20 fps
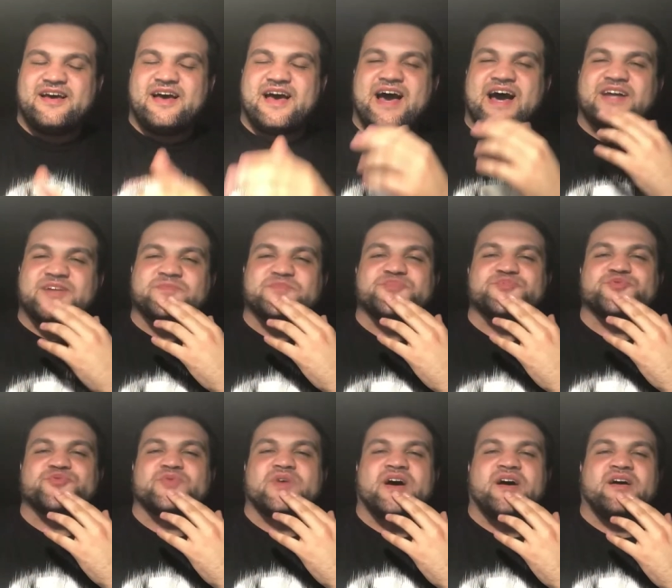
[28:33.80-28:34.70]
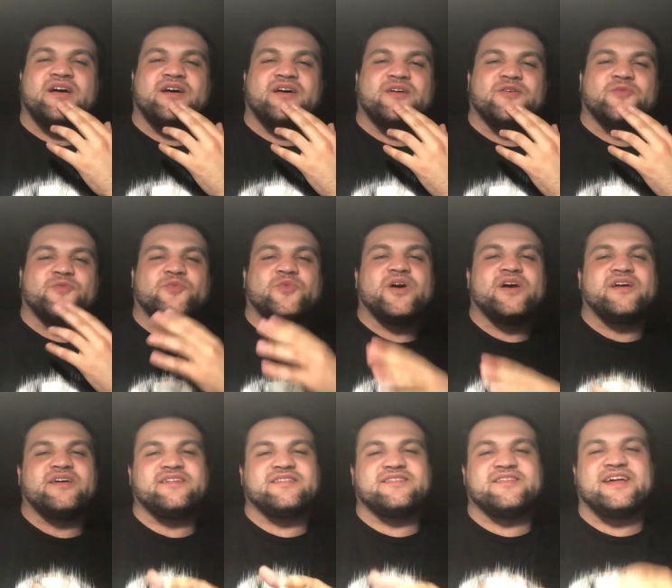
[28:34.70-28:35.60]
Adam's uh,
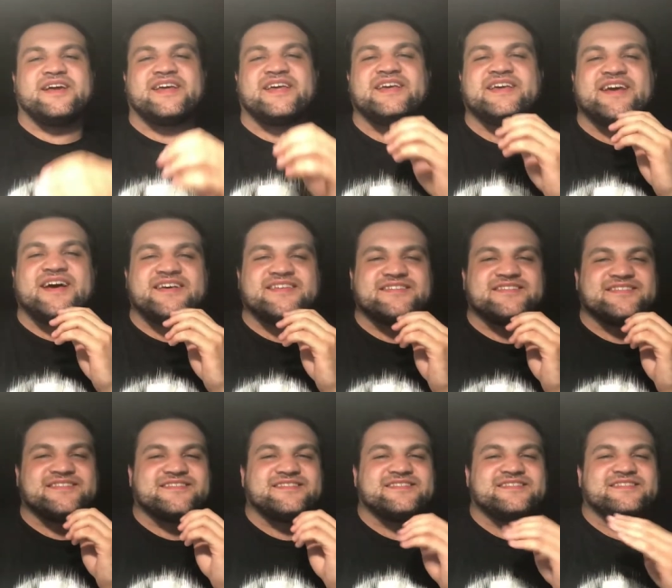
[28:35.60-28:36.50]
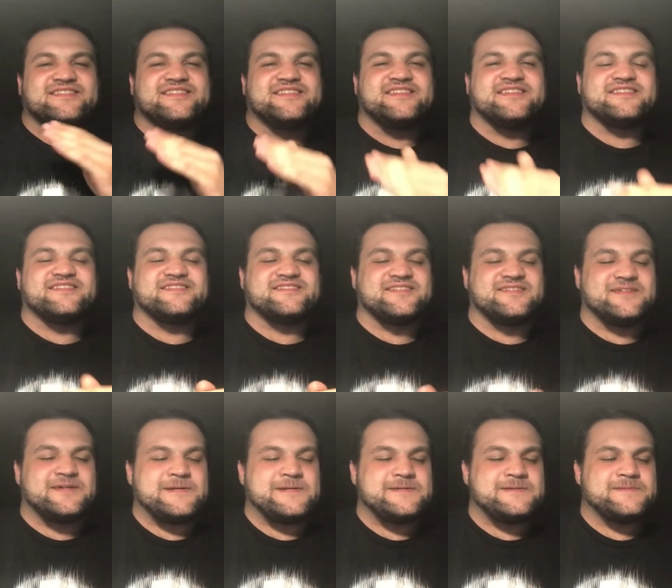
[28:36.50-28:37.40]
run. Like he has this
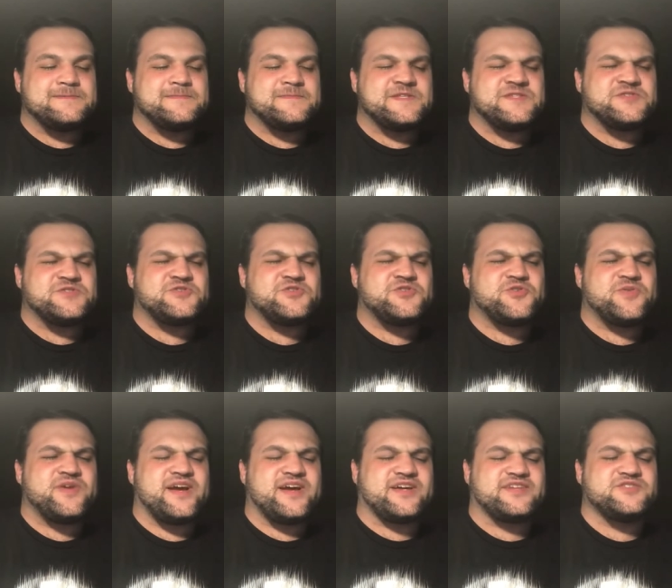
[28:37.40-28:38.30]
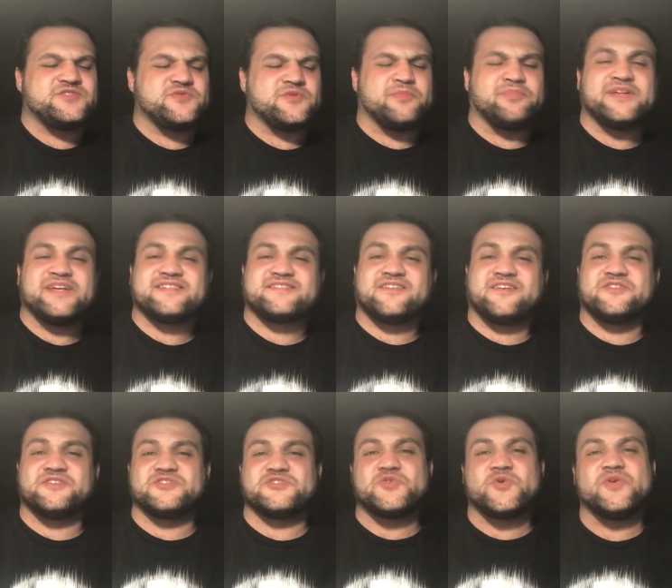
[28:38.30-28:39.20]
uh, this trek to a place called
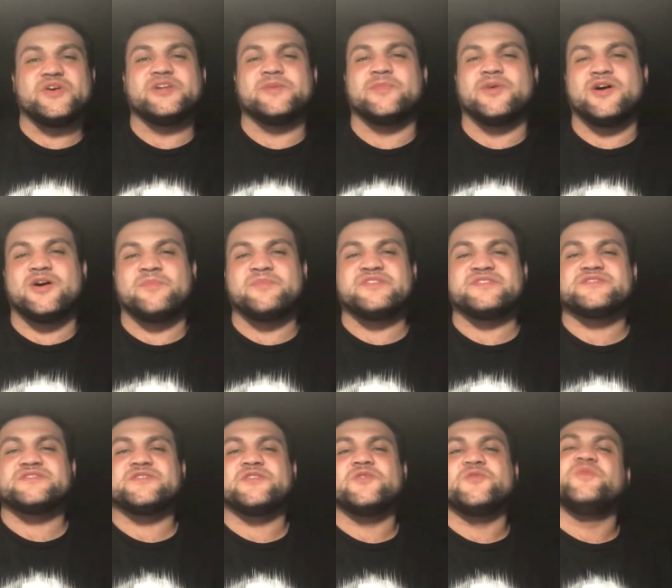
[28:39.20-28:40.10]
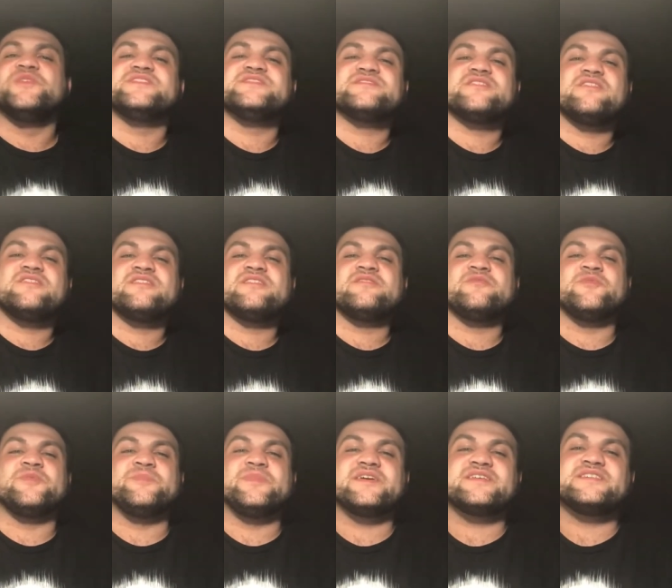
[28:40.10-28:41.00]
the toy department. So we started,
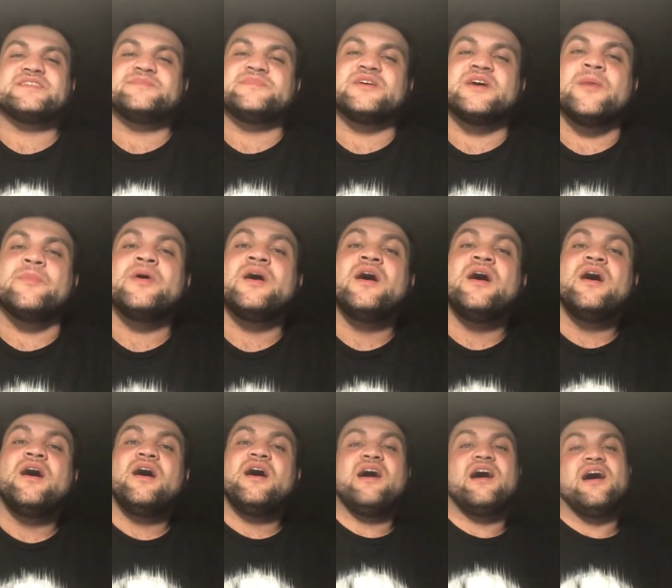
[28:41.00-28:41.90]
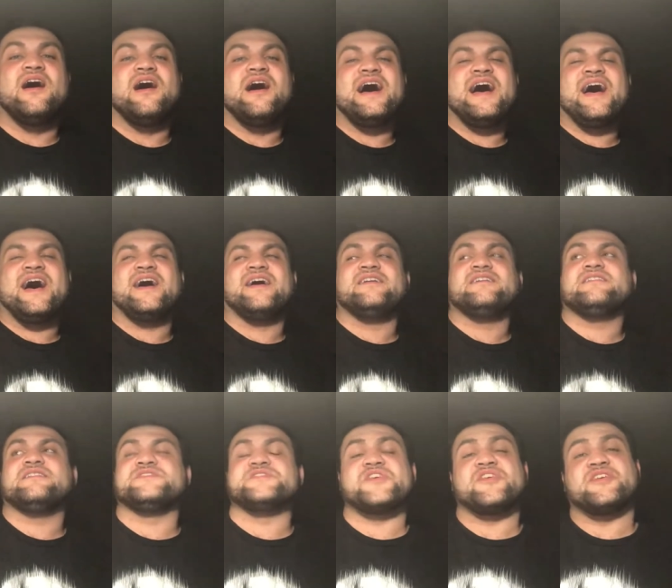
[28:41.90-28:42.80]
we picked him up uh, at
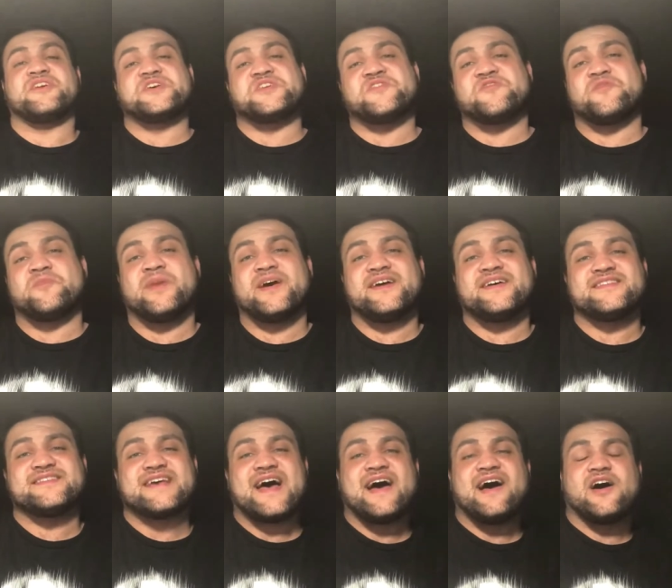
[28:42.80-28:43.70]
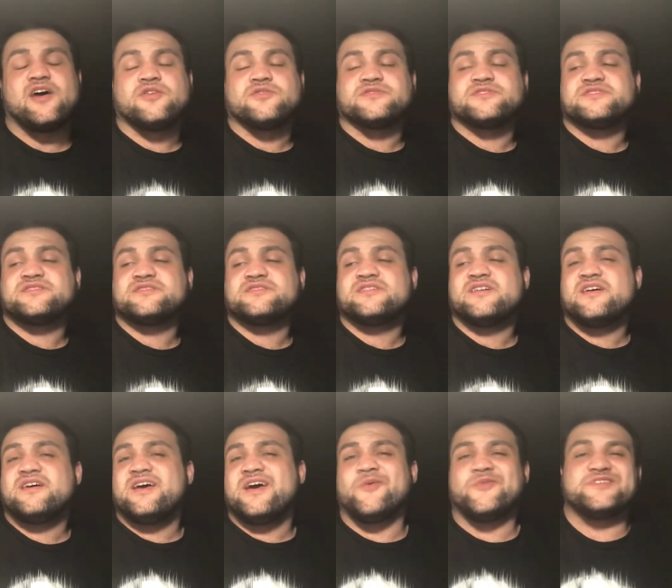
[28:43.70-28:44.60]
the Target over by his house,
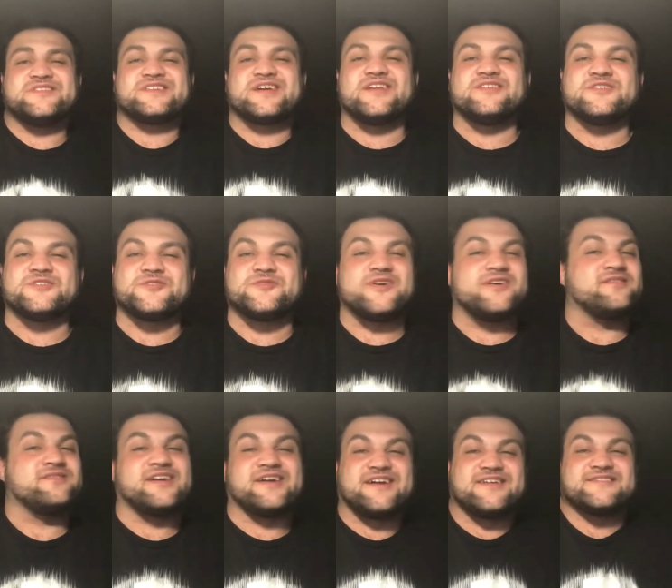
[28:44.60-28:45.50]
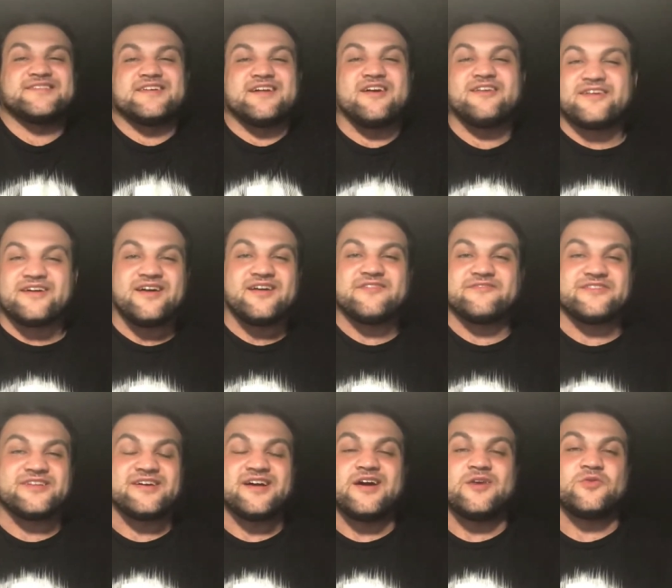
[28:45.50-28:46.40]
and we just kind of looked around. Like I said, I already got
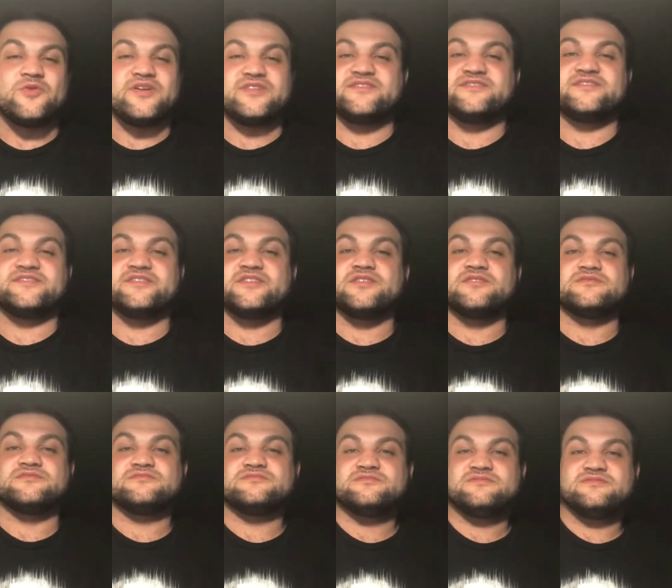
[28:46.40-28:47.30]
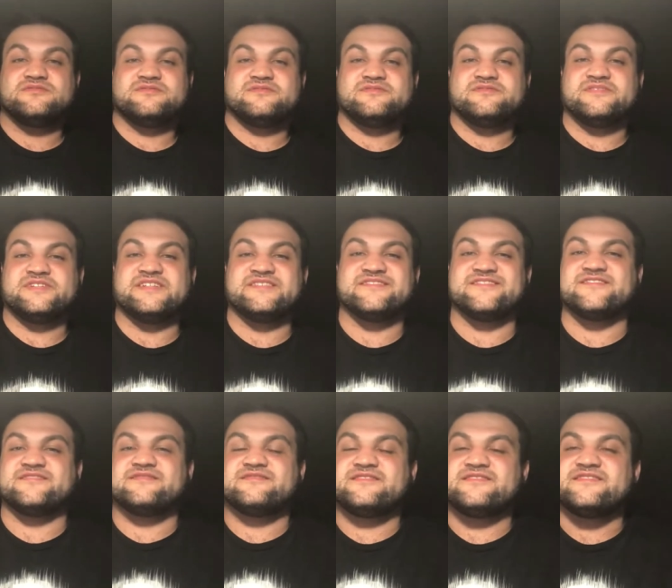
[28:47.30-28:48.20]
everything I wanted, so
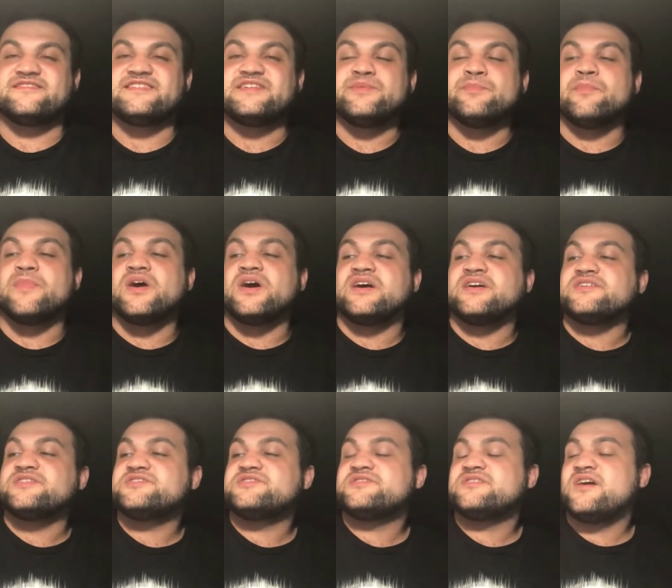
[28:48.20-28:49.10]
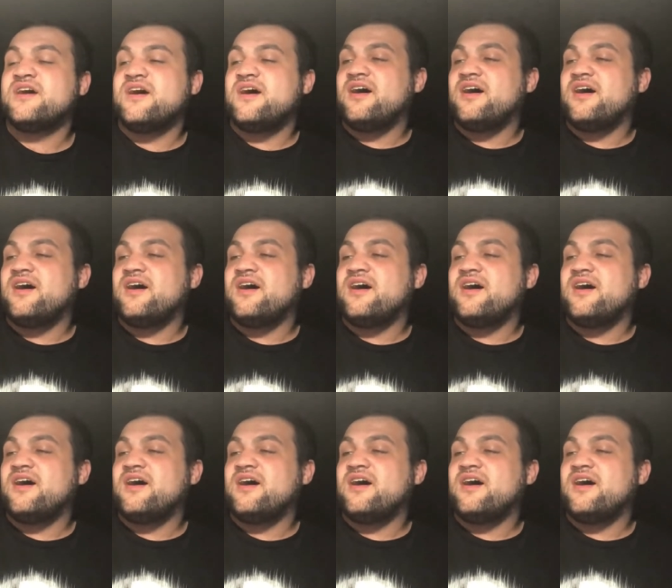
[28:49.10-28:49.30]
didn't see much.